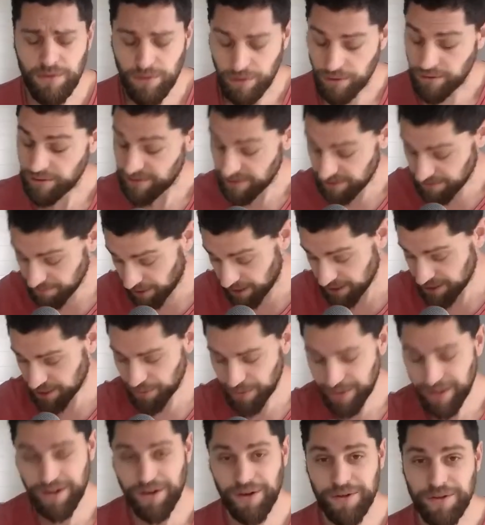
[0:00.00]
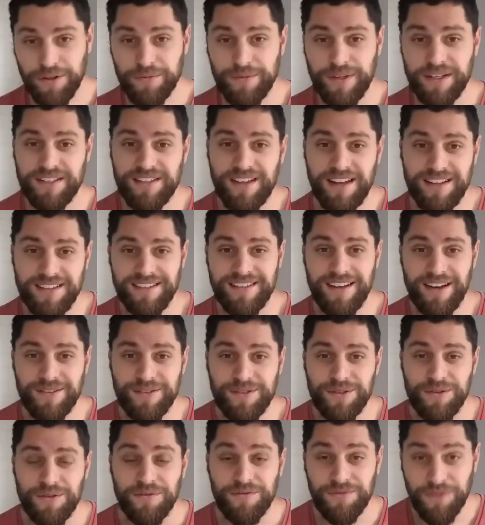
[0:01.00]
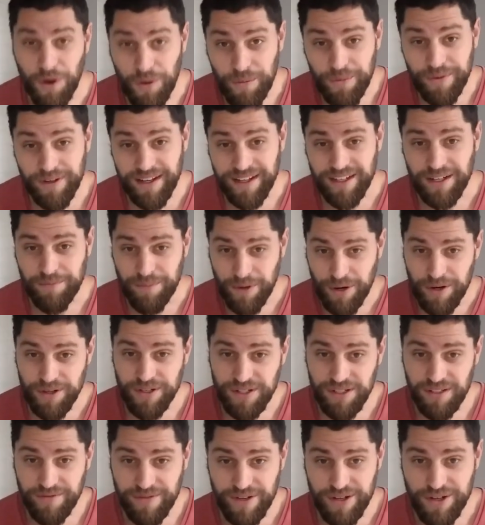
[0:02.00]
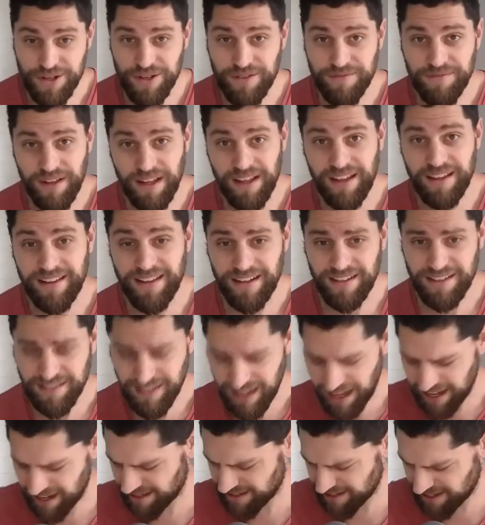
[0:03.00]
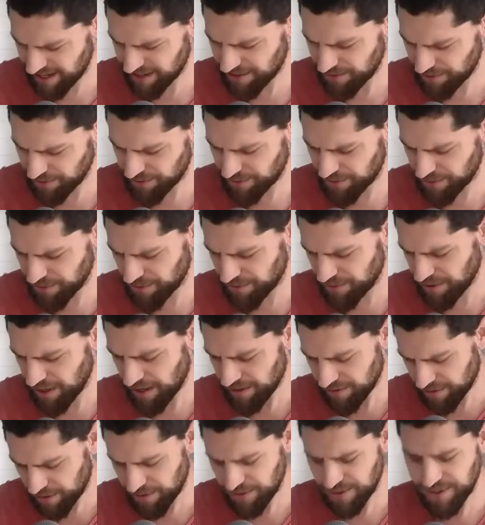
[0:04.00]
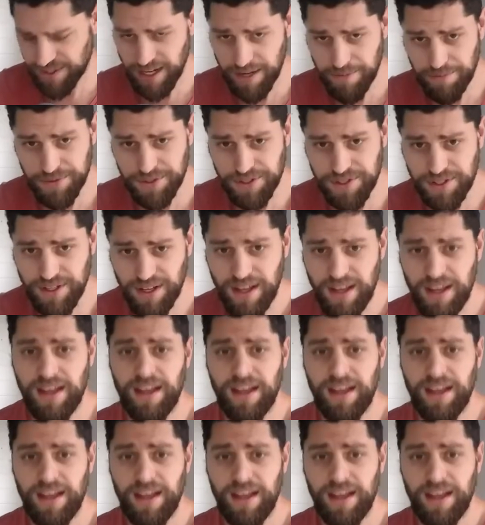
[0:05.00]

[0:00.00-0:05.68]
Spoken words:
or in this module, we're going to go through an exercise now to formulate a personal vision that'll kind of take you through those steps.